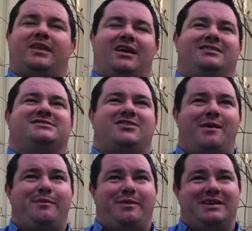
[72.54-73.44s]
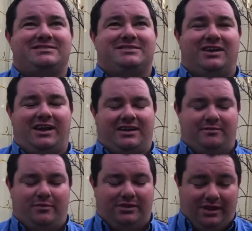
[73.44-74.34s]
I describe it best like
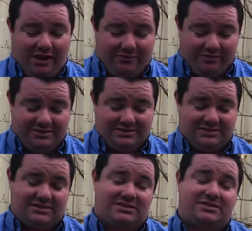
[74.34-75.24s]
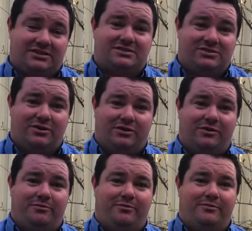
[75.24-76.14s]
my life is it's like a snow globe.